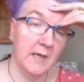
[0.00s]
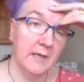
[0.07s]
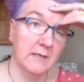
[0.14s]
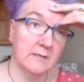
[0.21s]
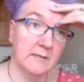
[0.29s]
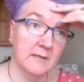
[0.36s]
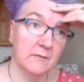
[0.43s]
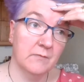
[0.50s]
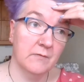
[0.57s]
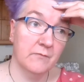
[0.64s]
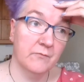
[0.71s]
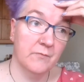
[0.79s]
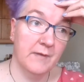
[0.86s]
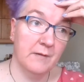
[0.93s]
It's another one
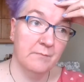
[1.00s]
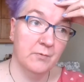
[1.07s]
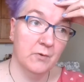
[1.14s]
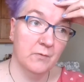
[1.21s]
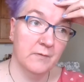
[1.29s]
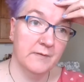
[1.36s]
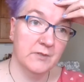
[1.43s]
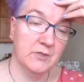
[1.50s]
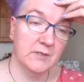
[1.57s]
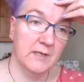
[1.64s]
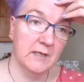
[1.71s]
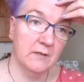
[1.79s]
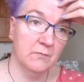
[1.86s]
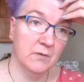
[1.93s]
from that book where the
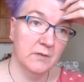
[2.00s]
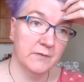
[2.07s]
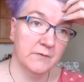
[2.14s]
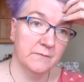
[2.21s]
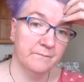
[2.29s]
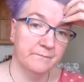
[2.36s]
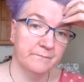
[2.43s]
Janelle was.